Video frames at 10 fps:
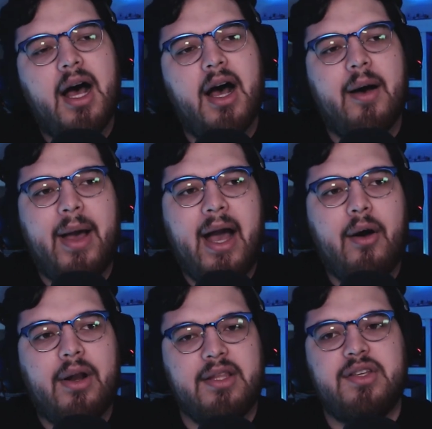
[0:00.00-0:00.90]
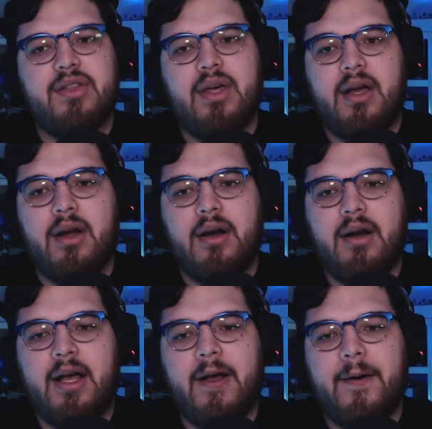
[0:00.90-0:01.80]
um, out into the
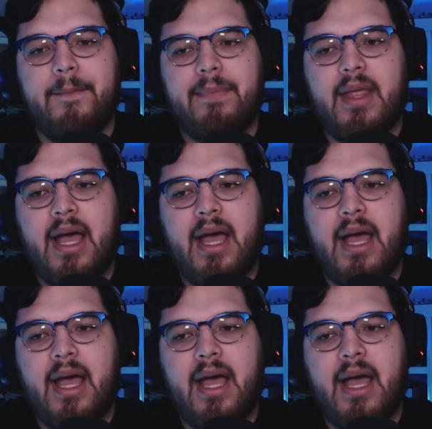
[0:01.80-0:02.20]
or er, um,